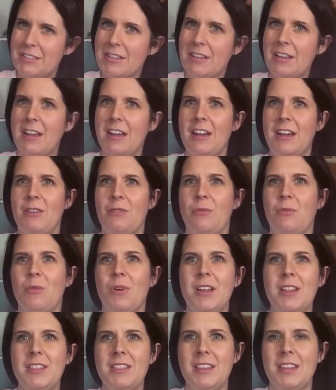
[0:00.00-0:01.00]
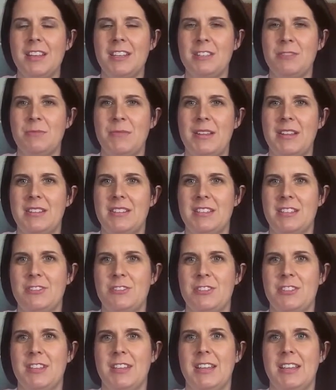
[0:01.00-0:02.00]
Uh, one thing to me that's
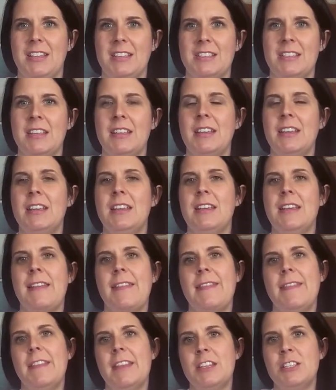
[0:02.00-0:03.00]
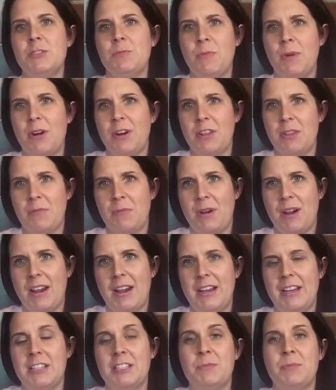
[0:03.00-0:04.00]
interesting is this part of the brain
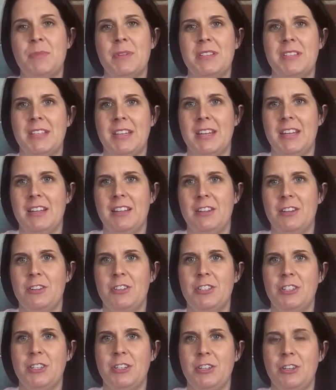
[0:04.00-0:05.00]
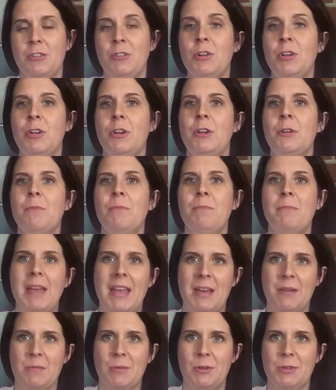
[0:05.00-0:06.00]
is particular to
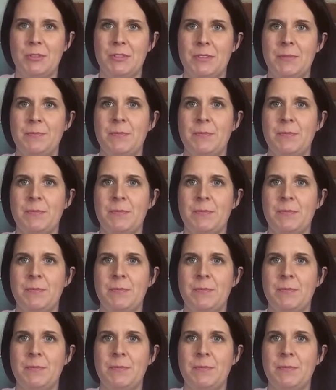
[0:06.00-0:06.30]
mammals.